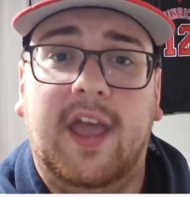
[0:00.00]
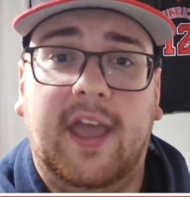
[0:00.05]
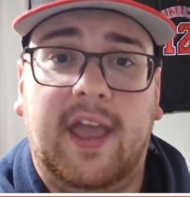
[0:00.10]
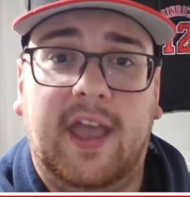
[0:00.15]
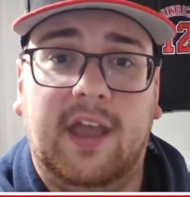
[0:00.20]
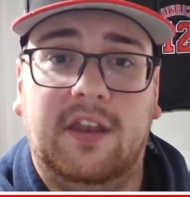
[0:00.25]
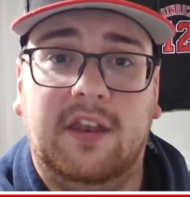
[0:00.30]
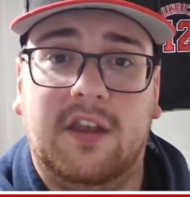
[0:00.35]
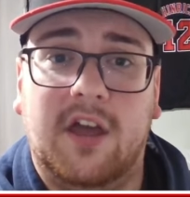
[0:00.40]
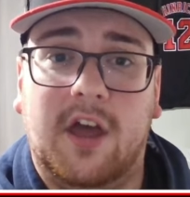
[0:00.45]

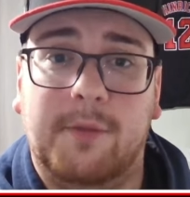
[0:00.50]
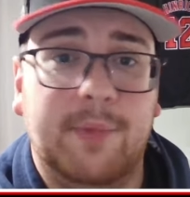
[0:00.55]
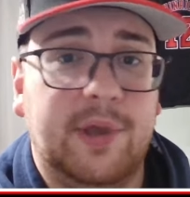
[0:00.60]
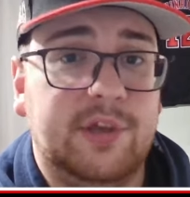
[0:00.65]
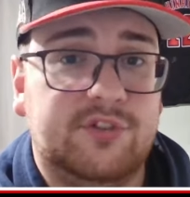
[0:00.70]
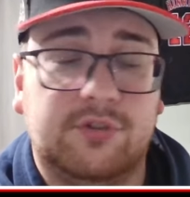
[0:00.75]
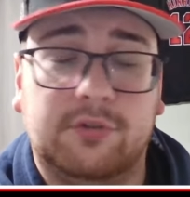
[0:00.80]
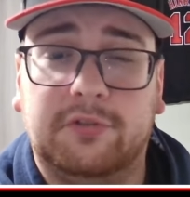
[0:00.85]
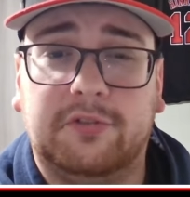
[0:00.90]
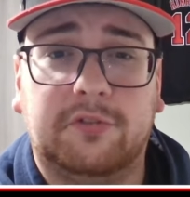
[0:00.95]
And uh, make
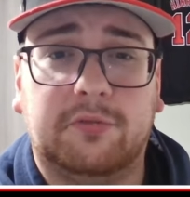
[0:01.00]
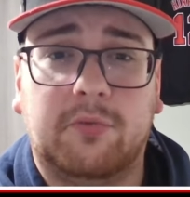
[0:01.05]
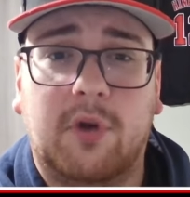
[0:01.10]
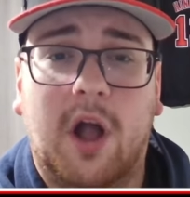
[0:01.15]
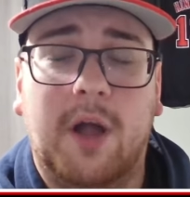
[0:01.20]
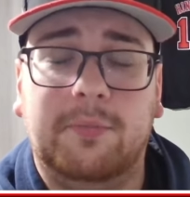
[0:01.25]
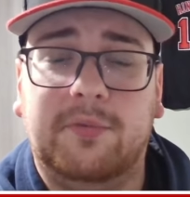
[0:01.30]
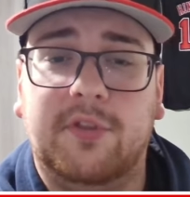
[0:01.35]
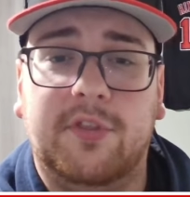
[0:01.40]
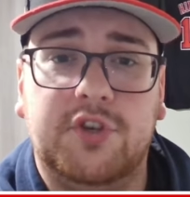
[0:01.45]
sure to
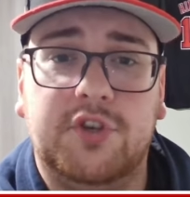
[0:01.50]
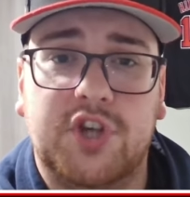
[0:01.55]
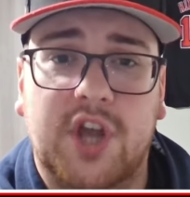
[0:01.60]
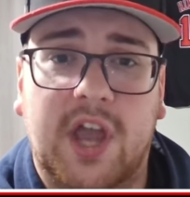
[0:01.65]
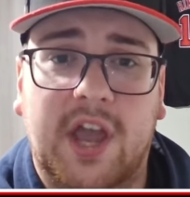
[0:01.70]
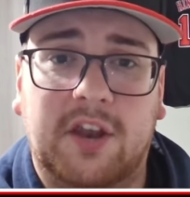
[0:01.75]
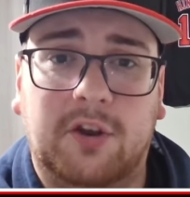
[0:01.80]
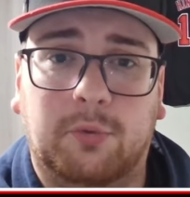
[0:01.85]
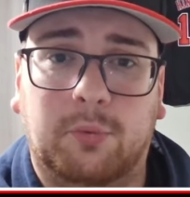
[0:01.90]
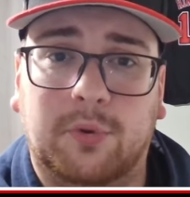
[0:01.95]
subscribe to the channel.